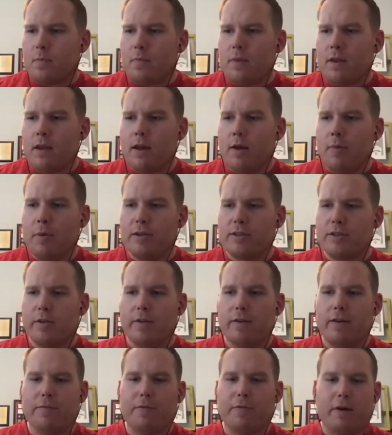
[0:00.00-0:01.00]
a bunch of the
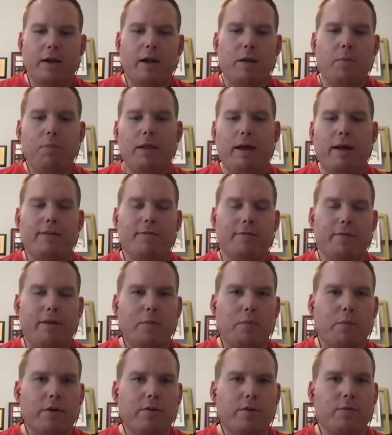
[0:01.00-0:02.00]
different compliance
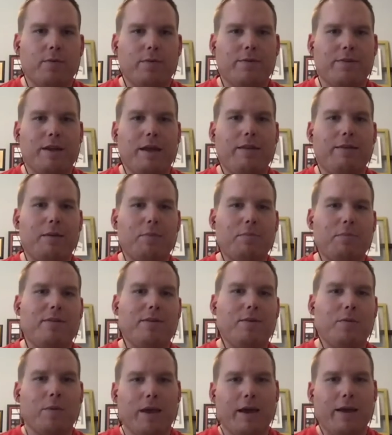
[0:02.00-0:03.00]
frameworks which attempt
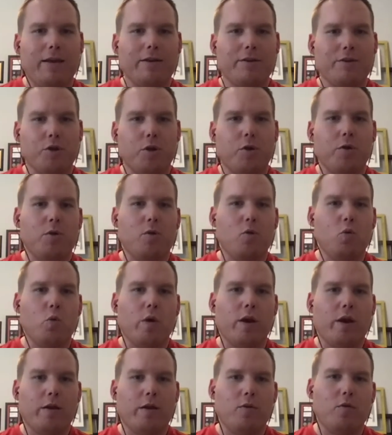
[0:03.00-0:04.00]
to kind of show you
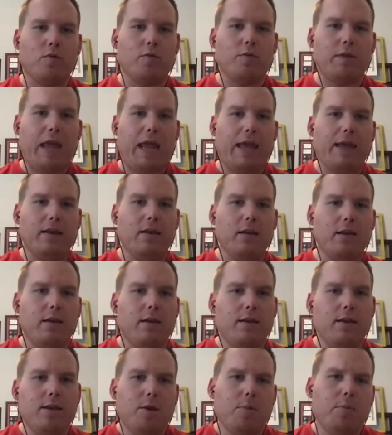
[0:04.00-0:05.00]
where you stand.
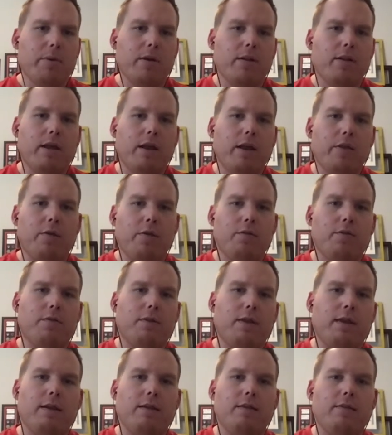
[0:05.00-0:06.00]
Yeah. But a lot of those
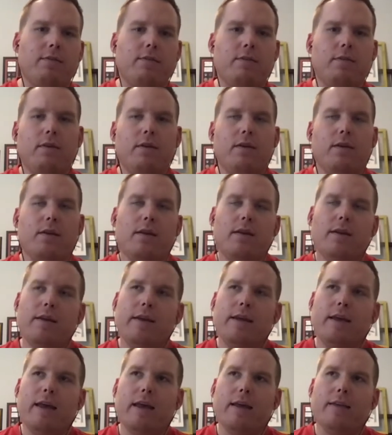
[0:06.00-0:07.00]
things
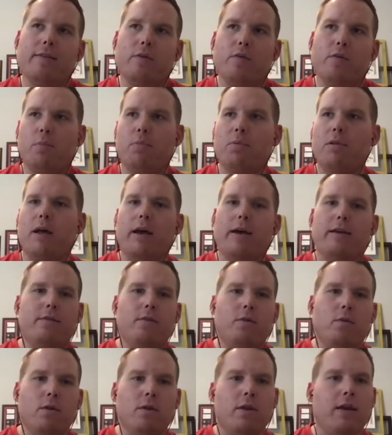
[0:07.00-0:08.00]
don't apply
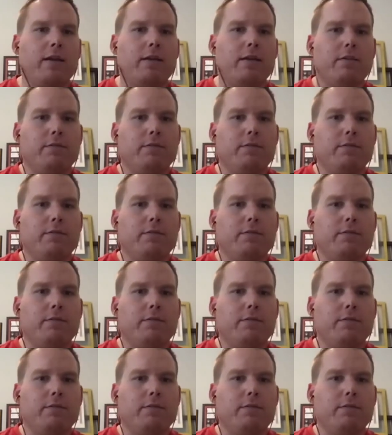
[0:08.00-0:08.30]
to a lot of